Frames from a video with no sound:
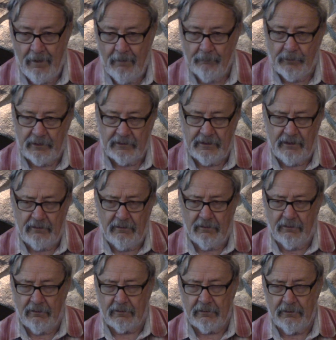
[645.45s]
but getting your
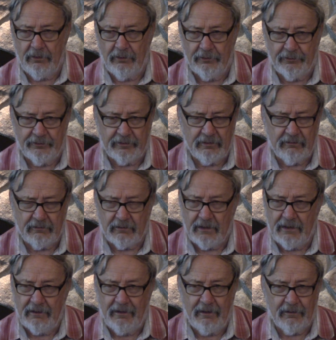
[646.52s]
clothes
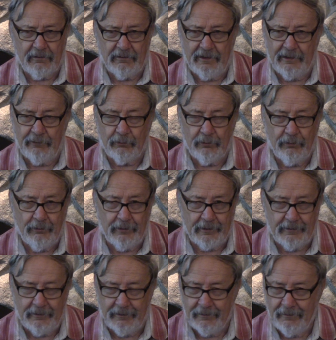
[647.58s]
literally
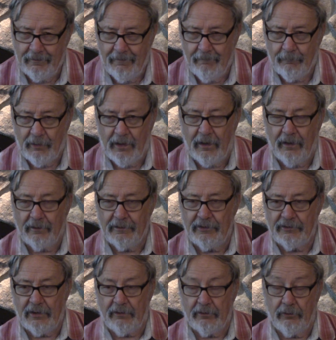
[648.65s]
ruined by all these
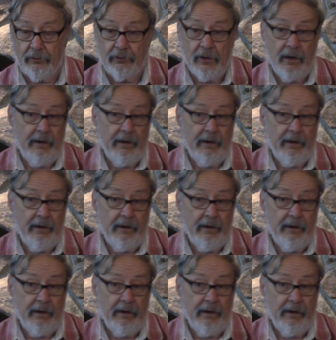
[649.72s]
other odors.